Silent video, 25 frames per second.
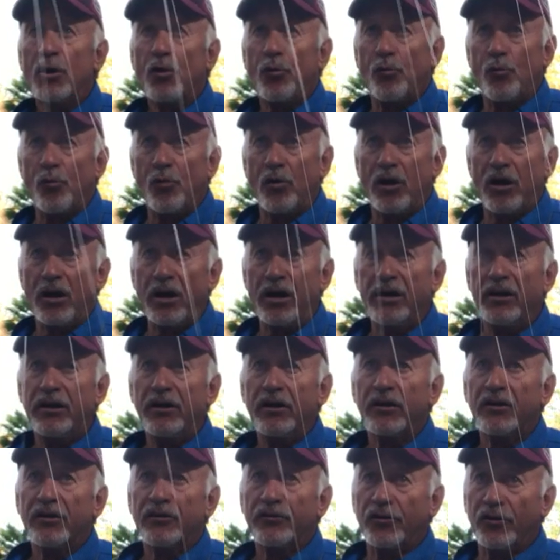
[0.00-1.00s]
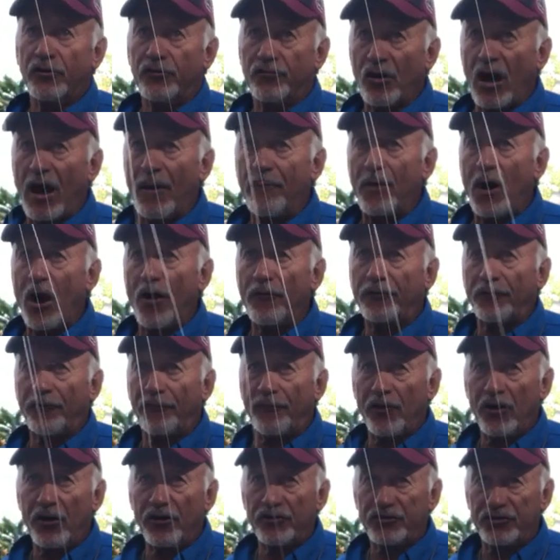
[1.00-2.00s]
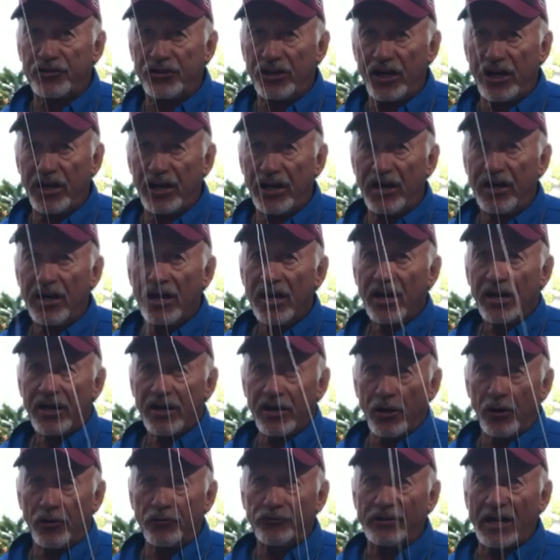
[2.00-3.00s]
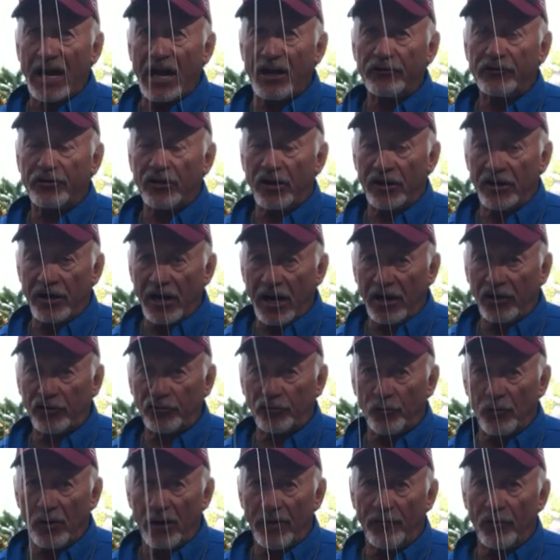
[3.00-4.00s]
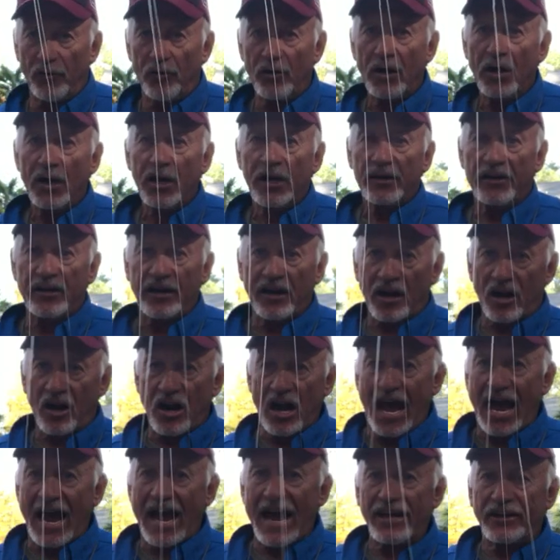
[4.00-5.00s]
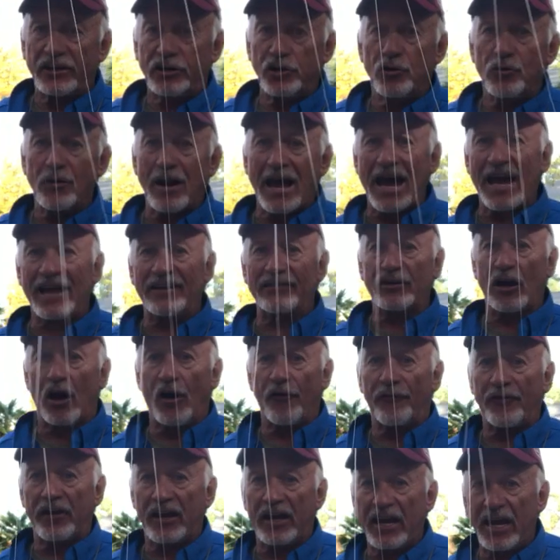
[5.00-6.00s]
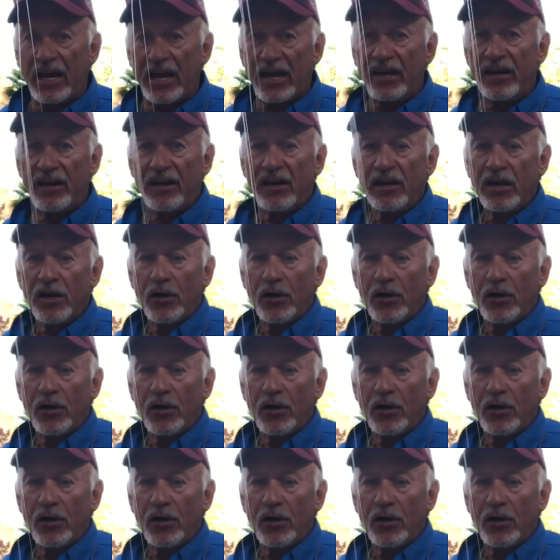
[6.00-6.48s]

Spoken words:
One to drop off the first jig, goes down to another swivel, then a line, 2 lines off of it,